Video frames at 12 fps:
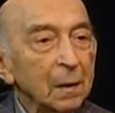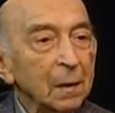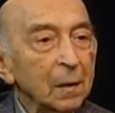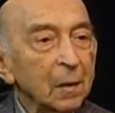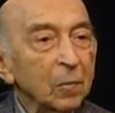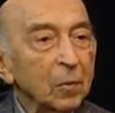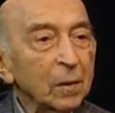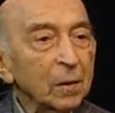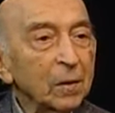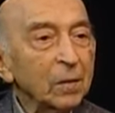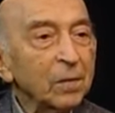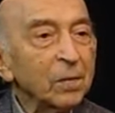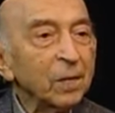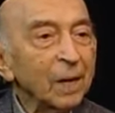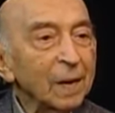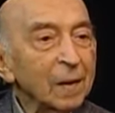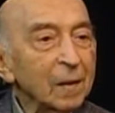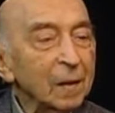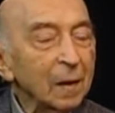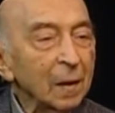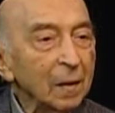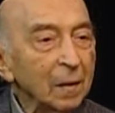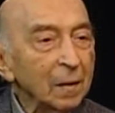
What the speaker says: the word fuzzy